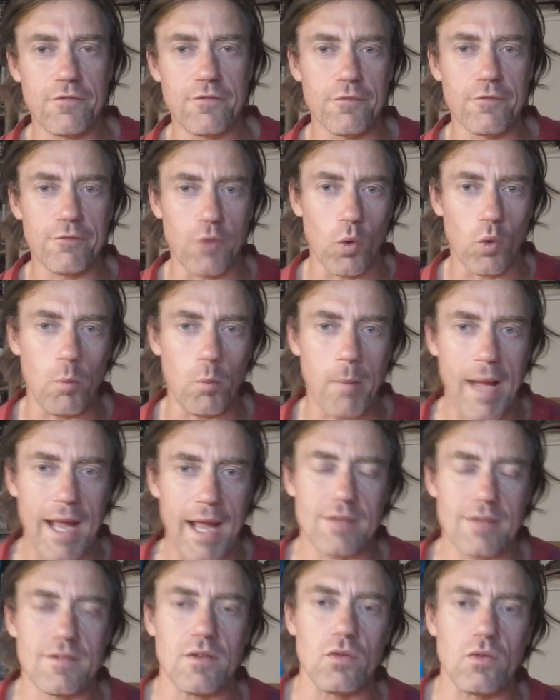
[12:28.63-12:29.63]
fall
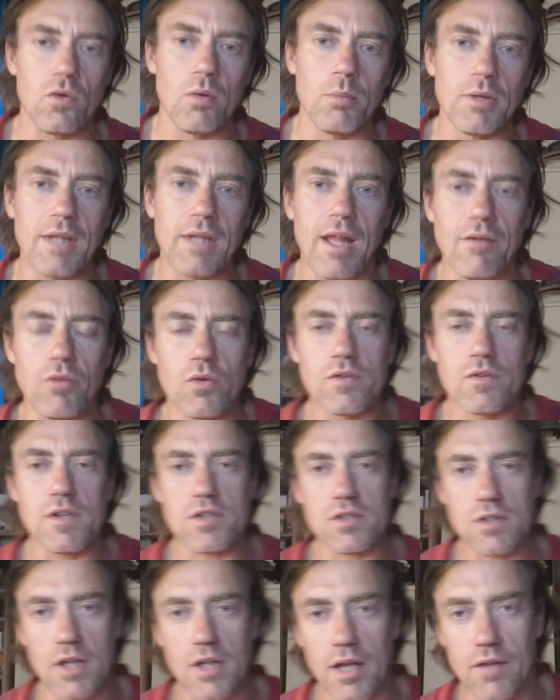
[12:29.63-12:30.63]
back to normal levels, it's,